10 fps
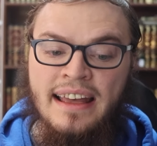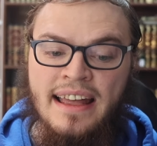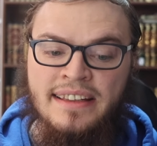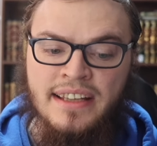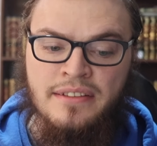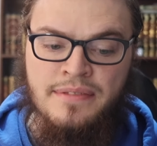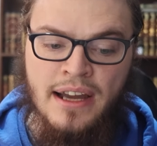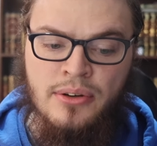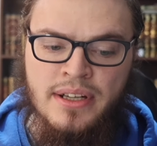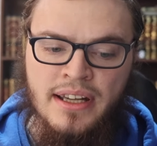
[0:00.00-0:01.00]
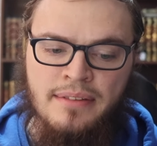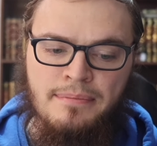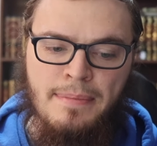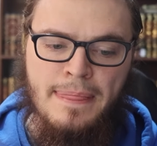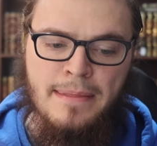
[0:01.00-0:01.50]
an yanfa'uka
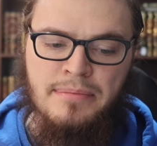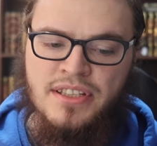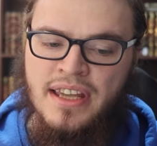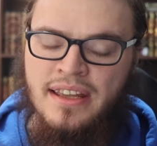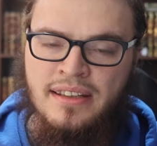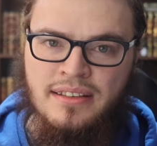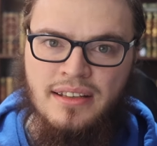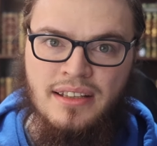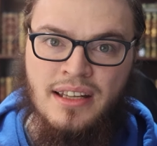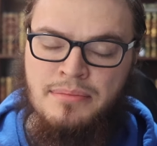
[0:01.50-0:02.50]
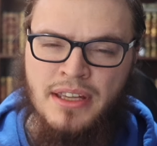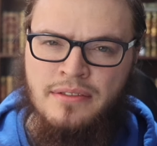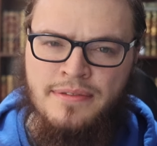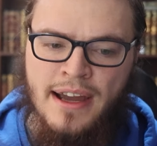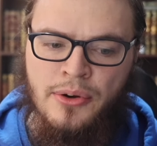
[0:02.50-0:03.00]
bi shay'in lam
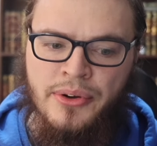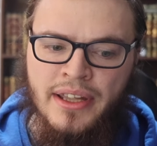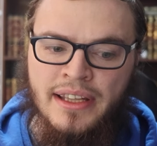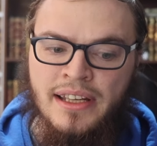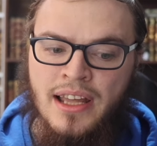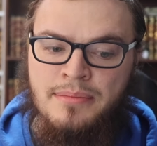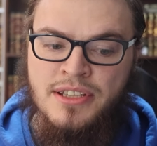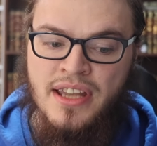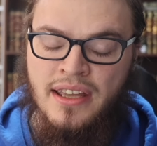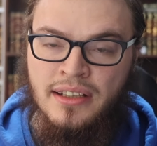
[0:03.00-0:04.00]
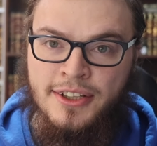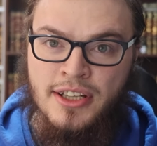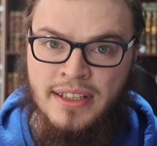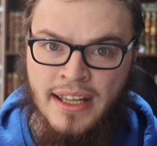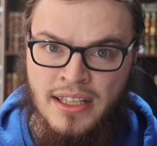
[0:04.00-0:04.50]
yanfa'uka illa bi shay'in
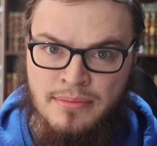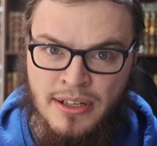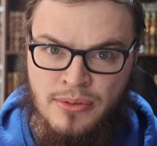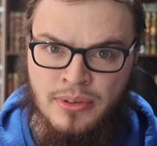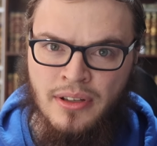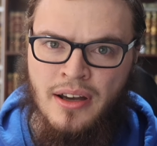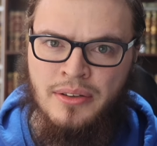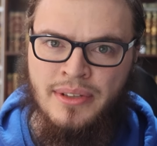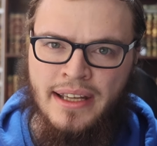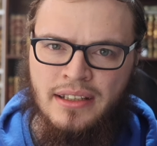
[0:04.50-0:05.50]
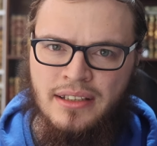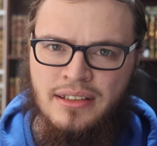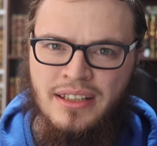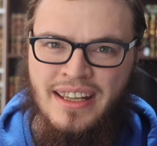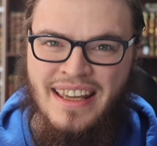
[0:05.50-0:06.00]
qad katabahu Allahu lak.
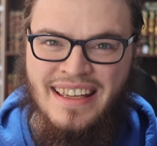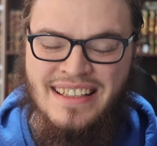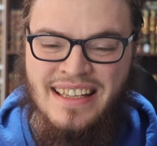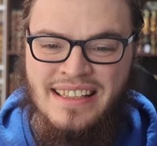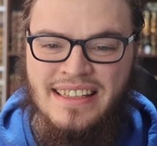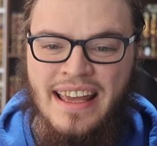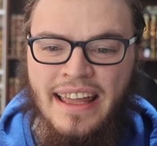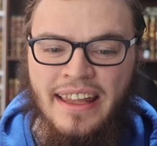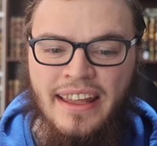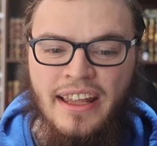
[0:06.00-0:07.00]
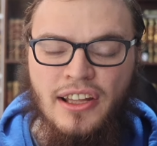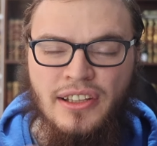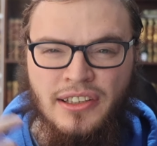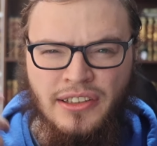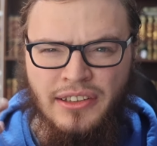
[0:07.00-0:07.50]
He says that
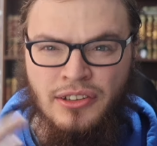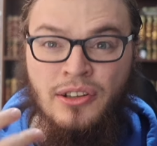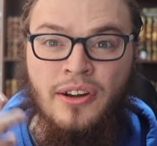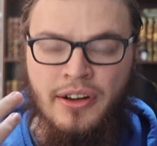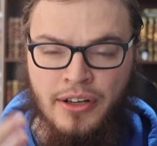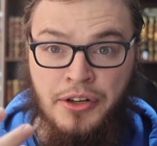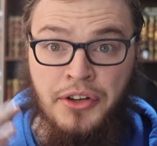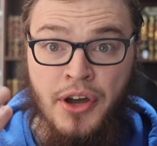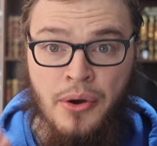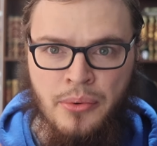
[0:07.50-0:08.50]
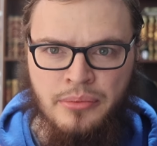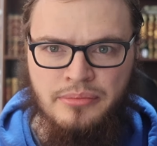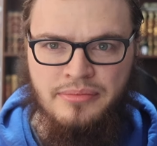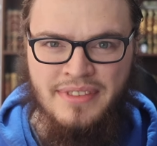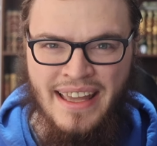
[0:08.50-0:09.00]
learn or know
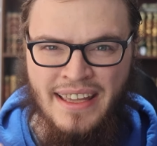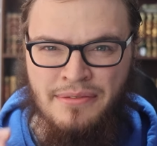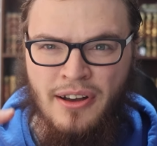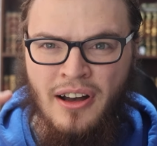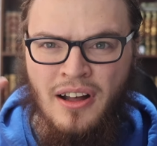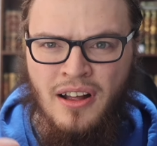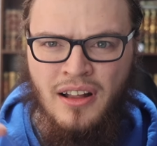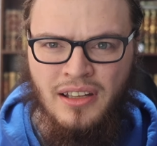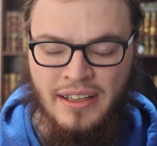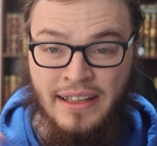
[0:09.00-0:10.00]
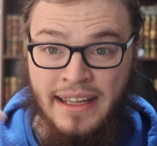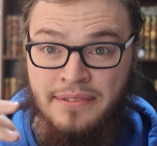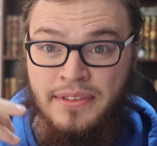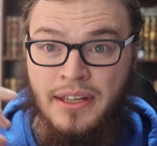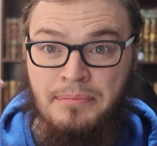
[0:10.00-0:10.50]
that if
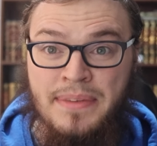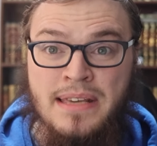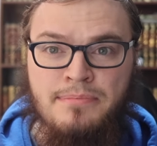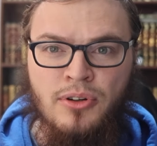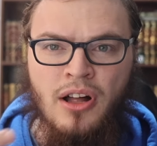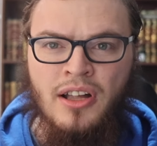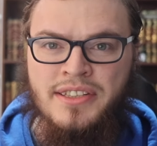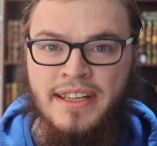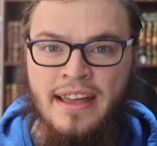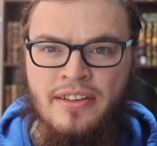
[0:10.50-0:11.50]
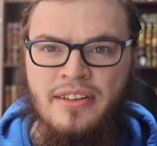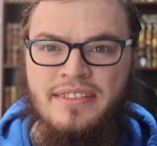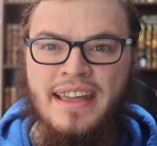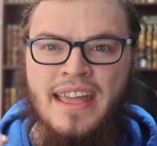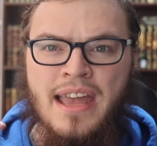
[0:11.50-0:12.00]
the people all together,
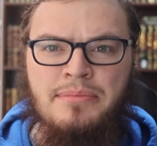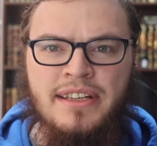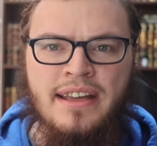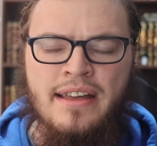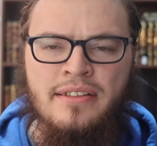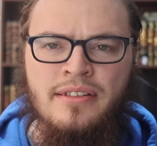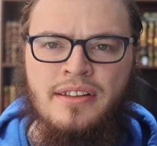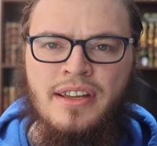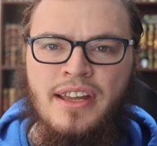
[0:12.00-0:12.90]
they came together